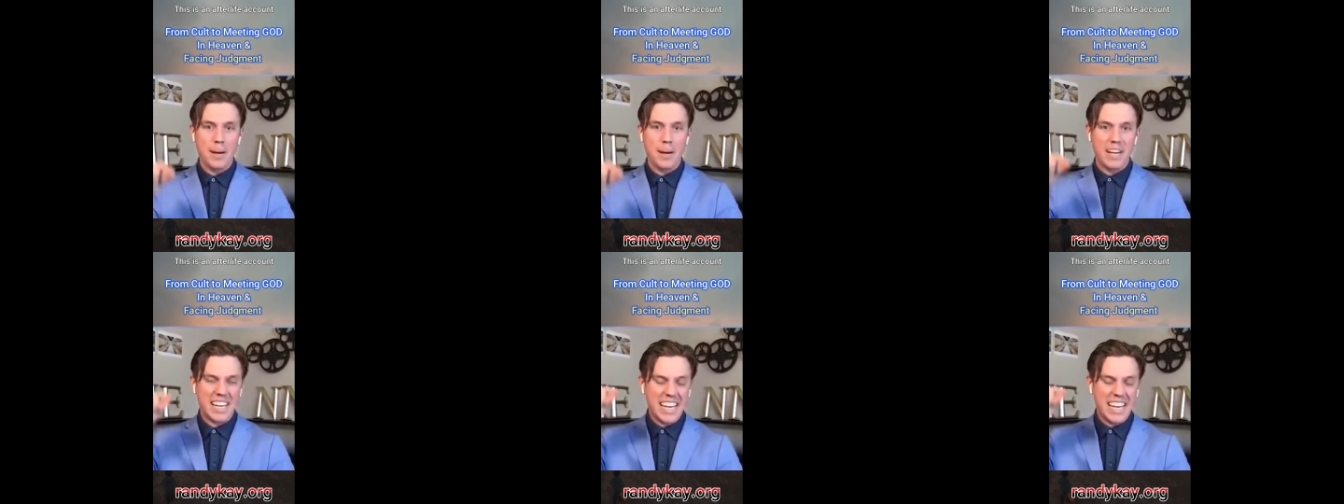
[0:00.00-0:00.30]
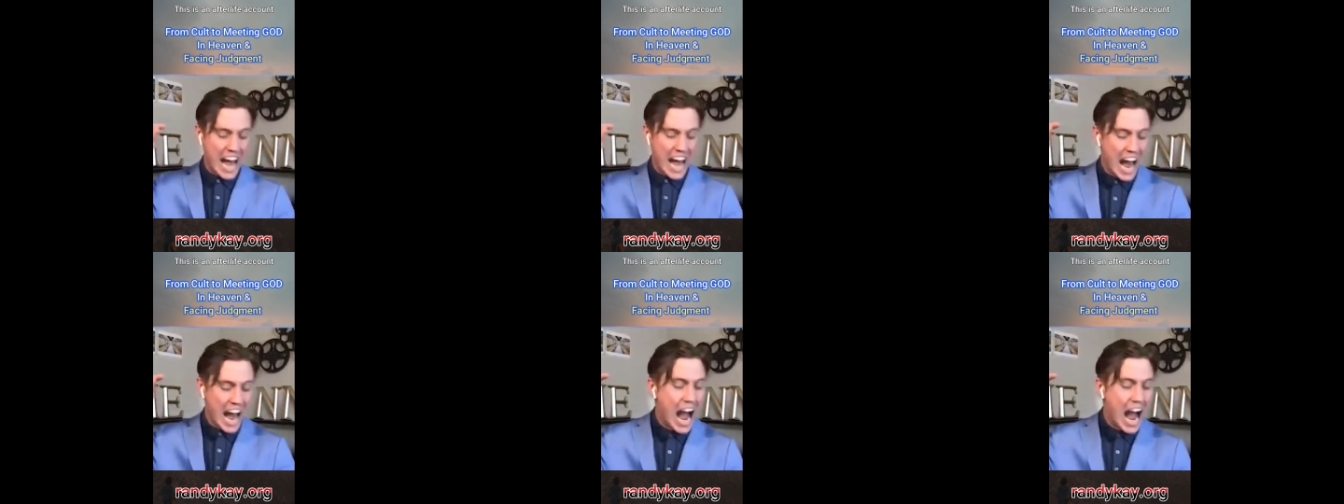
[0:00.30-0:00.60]
But
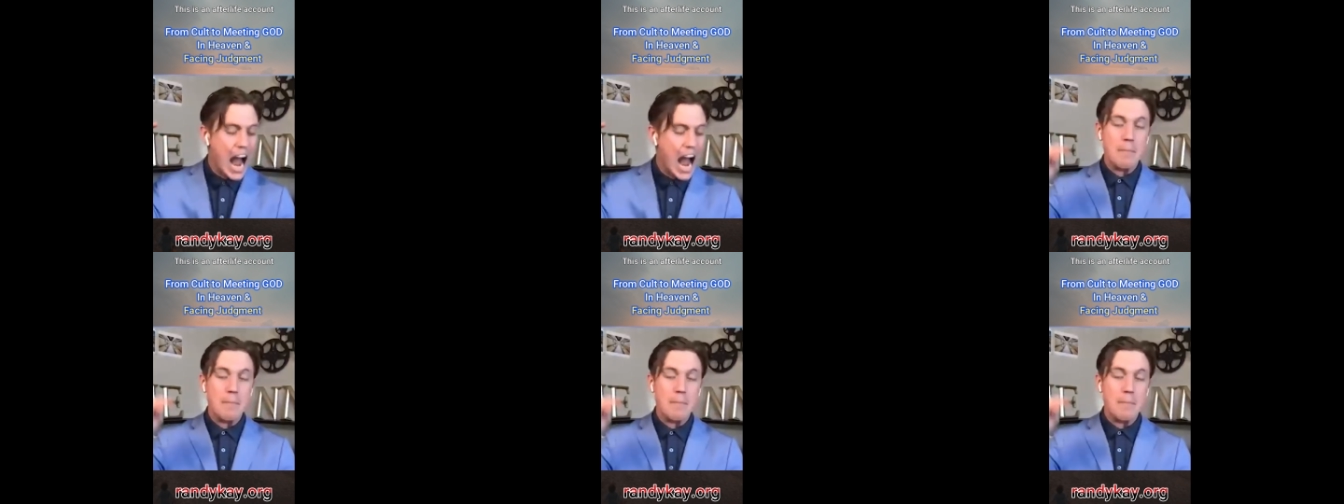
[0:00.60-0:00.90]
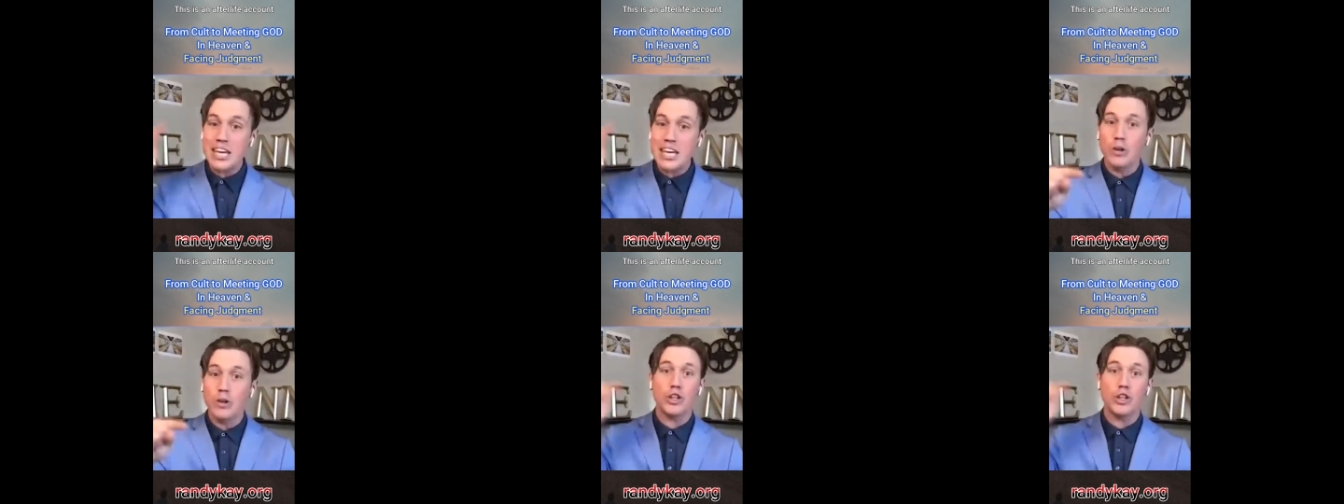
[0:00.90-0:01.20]
I'm
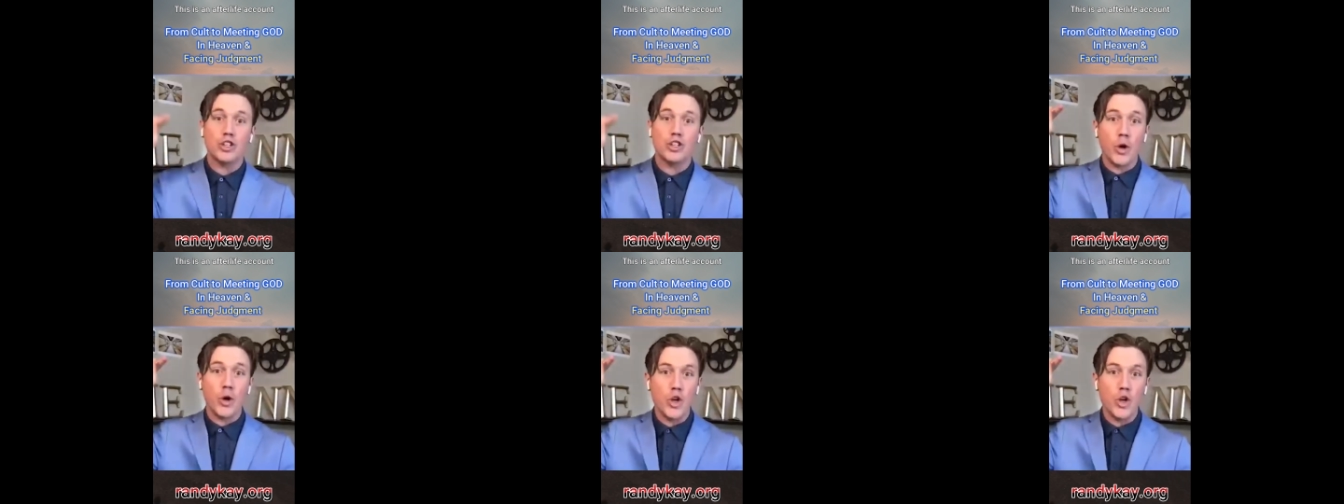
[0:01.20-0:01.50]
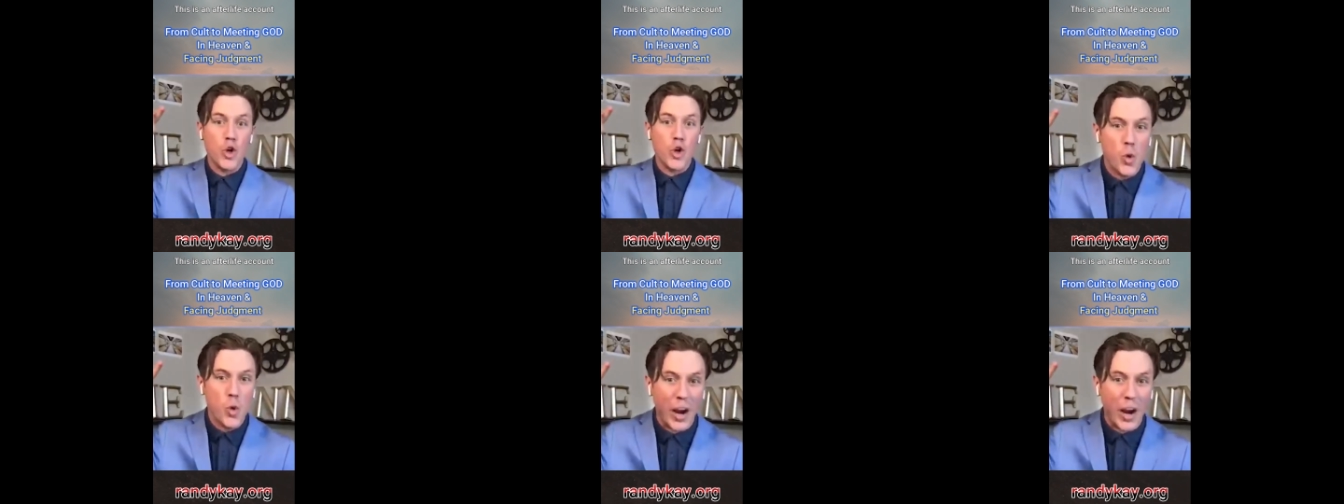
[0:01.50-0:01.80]
here to show
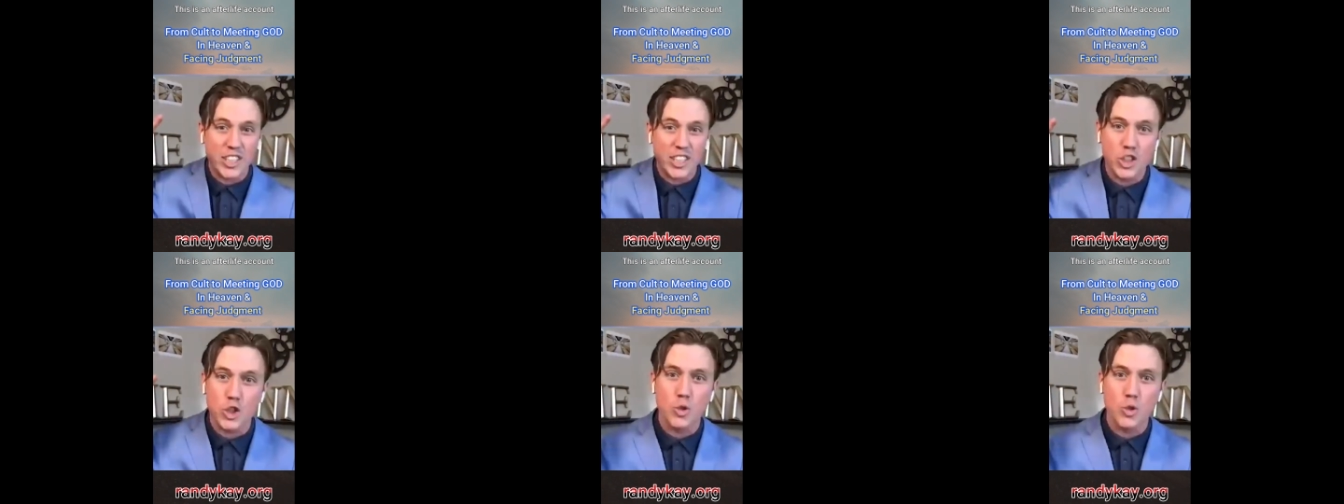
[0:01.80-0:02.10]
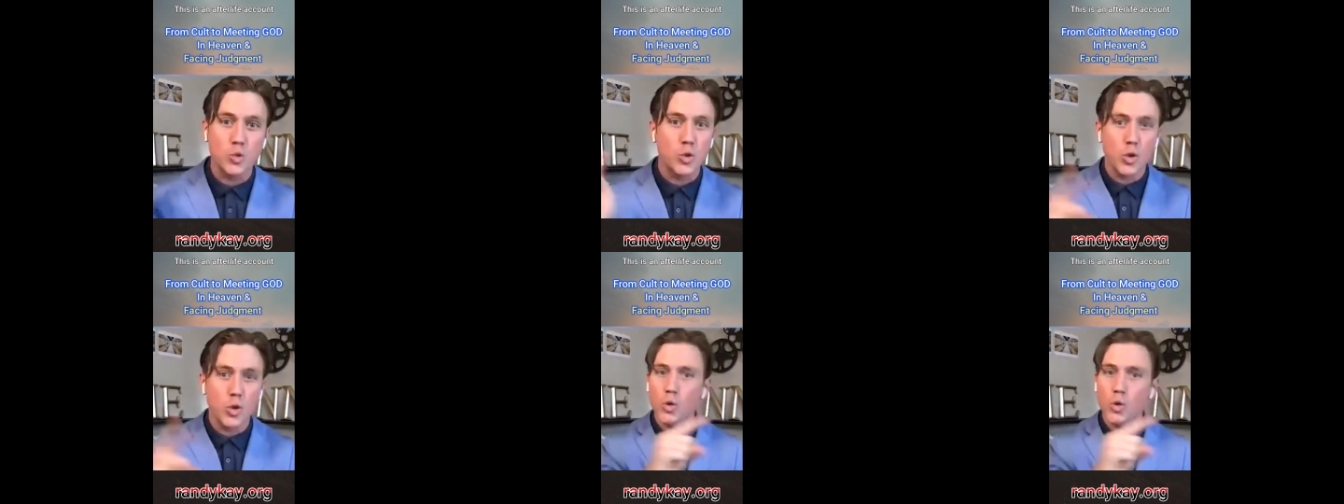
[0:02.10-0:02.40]
you who I
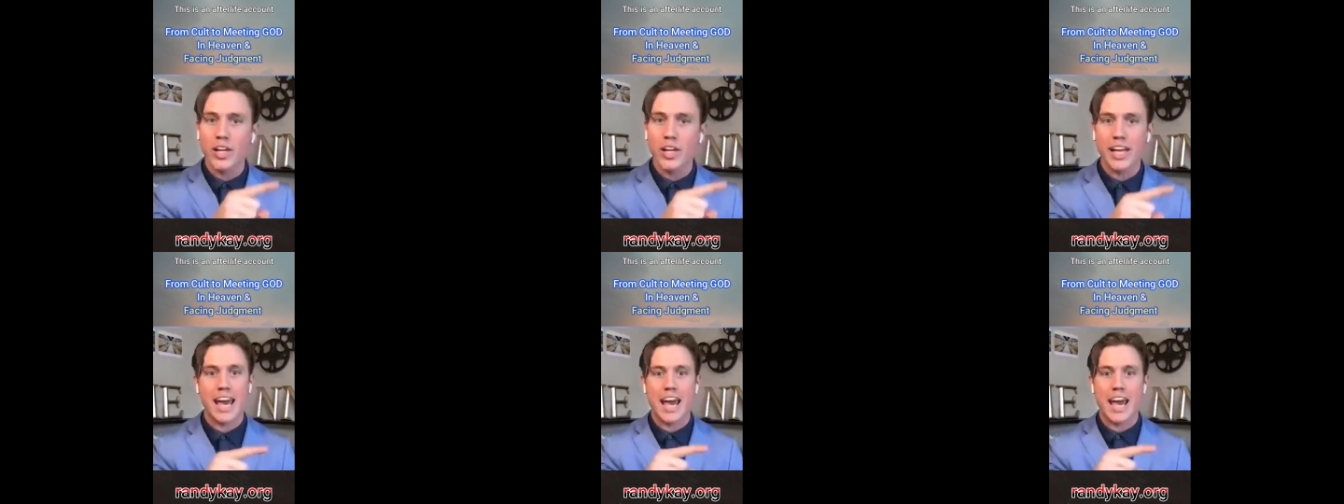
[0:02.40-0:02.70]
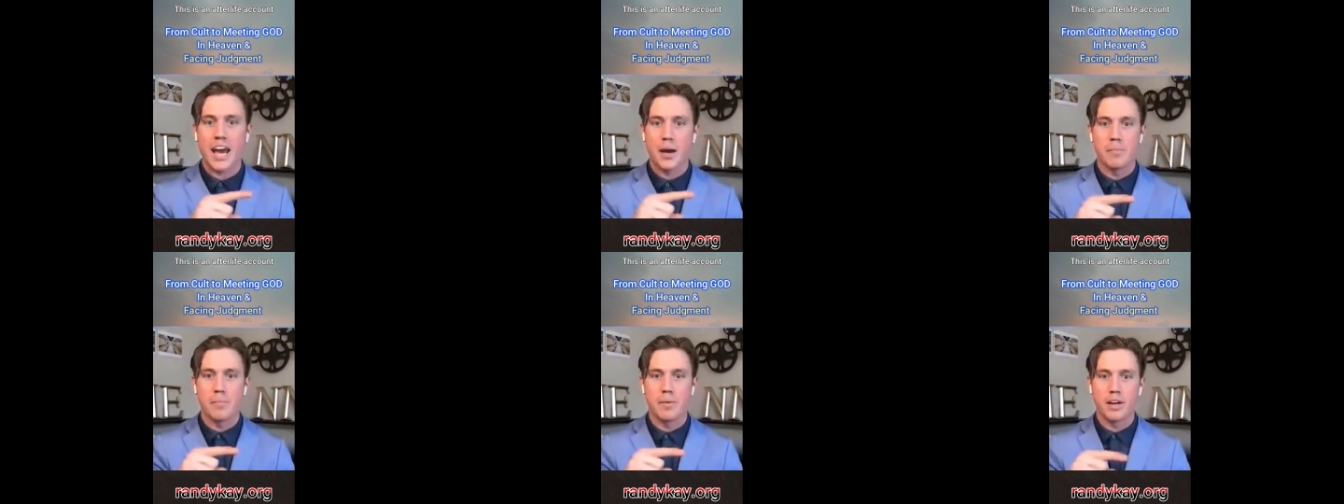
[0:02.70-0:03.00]
truly
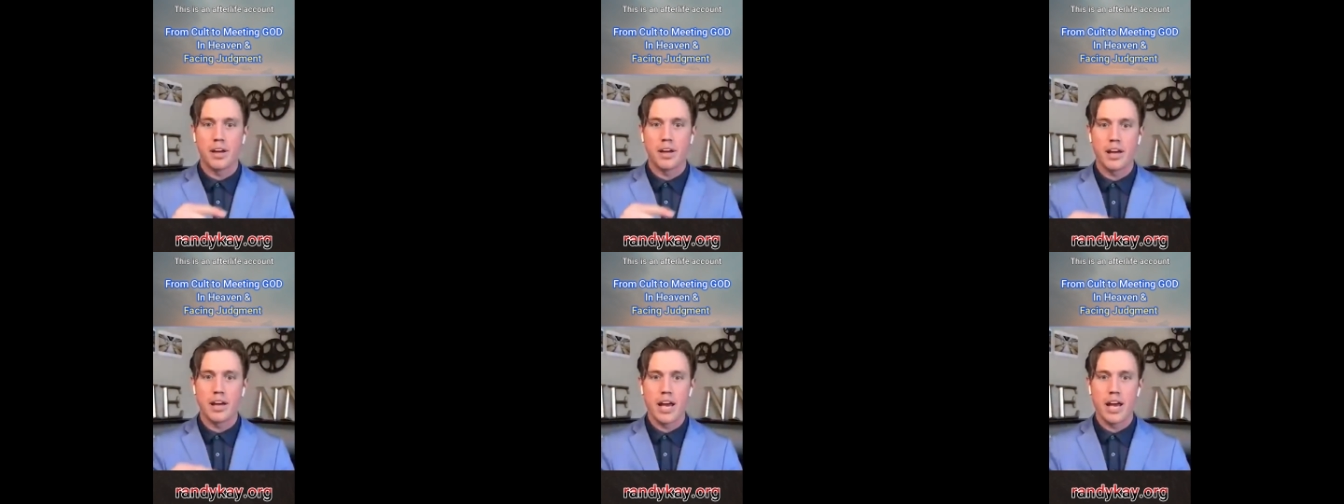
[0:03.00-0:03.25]
am.